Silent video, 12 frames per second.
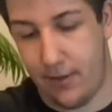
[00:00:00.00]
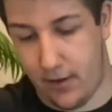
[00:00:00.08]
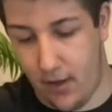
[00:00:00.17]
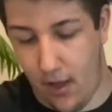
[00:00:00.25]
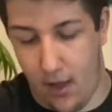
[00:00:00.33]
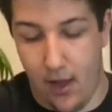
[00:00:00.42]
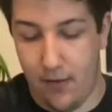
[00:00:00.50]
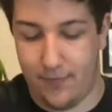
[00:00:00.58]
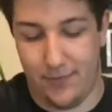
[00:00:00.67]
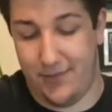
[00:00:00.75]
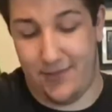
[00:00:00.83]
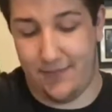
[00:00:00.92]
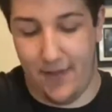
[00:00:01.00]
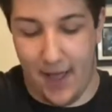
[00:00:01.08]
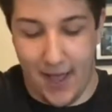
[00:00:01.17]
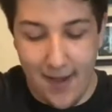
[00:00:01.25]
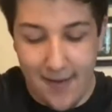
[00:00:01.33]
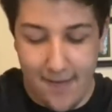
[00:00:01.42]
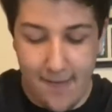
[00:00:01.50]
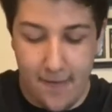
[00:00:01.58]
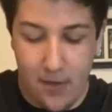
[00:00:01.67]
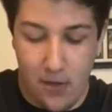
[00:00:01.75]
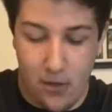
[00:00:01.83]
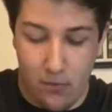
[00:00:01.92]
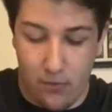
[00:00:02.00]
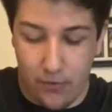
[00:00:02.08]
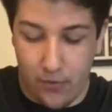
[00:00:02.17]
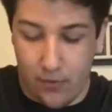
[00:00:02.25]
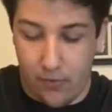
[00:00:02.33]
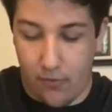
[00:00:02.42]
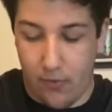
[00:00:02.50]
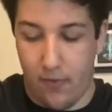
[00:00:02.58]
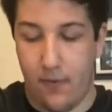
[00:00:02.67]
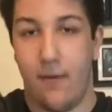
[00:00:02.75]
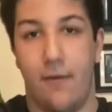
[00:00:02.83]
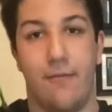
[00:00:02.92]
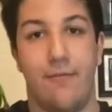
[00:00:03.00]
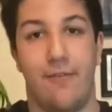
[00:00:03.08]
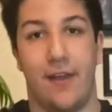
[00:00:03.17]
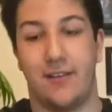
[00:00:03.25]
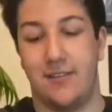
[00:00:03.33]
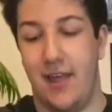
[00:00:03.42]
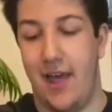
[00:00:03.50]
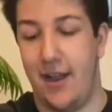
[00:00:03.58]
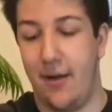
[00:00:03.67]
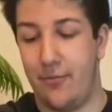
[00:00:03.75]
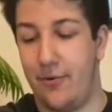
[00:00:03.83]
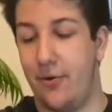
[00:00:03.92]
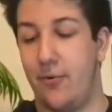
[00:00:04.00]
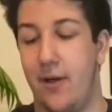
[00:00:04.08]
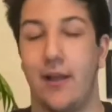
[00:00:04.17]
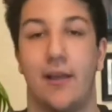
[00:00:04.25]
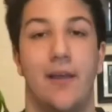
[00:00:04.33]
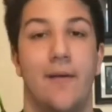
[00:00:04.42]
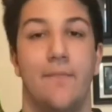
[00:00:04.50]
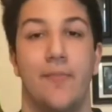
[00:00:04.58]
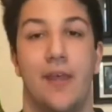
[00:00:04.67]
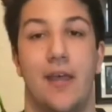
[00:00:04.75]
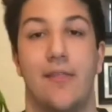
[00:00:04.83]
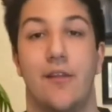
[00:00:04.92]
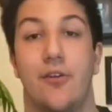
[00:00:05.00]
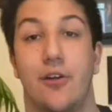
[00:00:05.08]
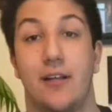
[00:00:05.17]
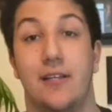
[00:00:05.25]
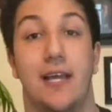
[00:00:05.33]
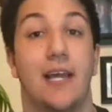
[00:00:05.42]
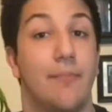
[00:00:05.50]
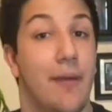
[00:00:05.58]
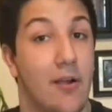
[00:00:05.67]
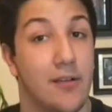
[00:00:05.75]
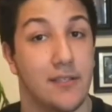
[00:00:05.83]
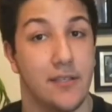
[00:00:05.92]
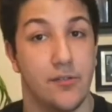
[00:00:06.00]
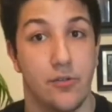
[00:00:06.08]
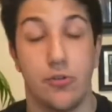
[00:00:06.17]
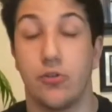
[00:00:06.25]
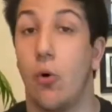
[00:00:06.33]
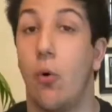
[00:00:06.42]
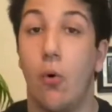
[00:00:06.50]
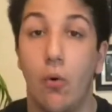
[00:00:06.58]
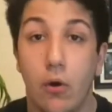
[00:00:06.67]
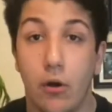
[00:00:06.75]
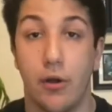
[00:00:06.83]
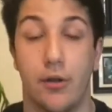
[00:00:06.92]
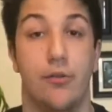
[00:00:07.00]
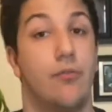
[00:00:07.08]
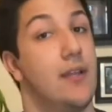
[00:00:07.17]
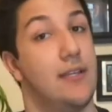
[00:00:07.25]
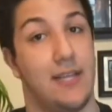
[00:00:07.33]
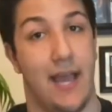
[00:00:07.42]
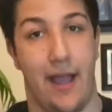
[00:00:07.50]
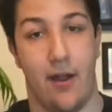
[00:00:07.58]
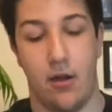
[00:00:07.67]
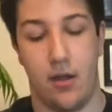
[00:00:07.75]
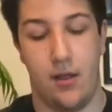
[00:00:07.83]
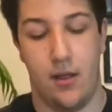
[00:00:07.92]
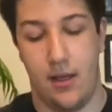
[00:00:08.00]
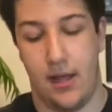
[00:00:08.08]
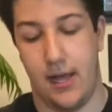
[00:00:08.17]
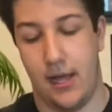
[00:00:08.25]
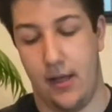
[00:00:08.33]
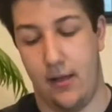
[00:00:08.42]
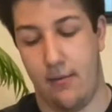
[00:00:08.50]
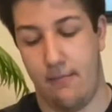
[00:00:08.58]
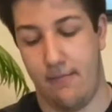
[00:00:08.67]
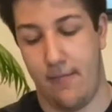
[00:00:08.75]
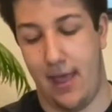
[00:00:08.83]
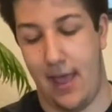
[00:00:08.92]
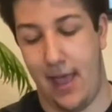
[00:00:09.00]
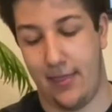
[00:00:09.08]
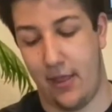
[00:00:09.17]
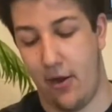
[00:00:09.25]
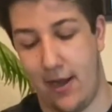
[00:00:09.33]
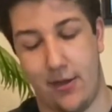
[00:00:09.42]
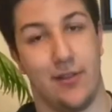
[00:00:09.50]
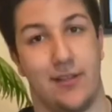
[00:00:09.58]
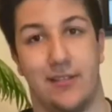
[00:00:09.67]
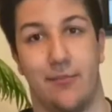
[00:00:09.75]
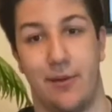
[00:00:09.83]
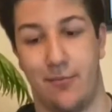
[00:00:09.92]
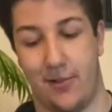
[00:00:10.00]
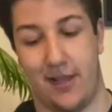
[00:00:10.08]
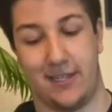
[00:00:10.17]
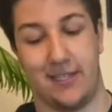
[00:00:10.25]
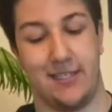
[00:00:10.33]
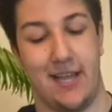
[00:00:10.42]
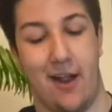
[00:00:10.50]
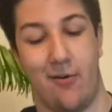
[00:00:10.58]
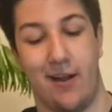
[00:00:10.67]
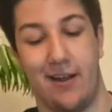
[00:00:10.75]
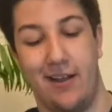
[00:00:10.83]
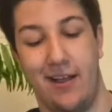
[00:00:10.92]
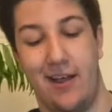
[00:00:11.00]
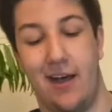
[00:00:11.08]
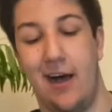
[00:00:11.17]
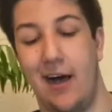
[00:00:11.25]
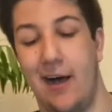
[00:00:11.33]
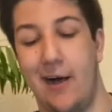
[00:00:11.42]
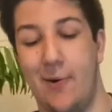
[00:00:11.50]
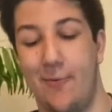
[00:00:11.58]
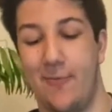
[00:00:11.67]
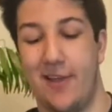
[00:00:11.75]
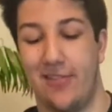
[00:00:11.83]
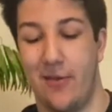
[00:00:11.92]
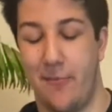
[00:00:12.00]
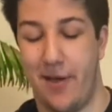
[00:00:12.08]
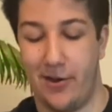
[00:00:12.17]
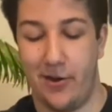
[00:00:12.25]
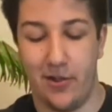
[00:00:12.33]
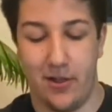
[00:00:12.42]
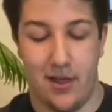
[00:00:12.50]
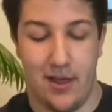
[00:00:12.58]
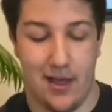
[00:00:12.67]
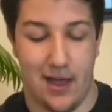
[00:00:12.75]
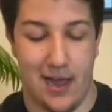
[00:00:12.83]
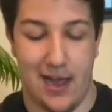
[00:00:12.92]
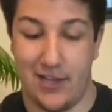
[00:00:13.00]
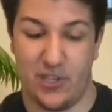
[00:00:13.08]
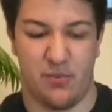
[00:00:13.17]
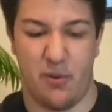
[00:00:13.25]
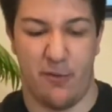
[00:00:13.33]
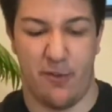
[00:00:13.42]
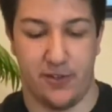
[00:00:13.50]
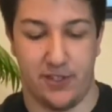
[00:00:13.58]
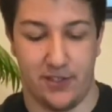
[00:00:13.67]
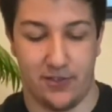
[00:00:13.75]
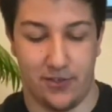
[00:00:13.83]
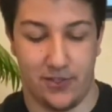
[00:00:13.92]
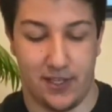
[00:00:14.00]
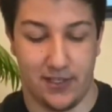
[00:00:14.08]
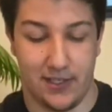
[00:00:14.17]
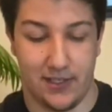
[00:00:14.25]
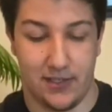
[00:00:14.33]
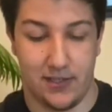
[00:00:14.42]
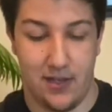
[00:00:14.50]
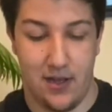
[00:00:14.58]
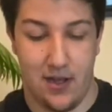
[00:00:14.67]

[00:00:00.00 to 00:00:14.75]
bit off, which is fine. We'll just fix that up real quick. And then you're going to take a pair of scissors, or you can tear at there. I know that some people like to tear it in the middle. I just prefer scissors because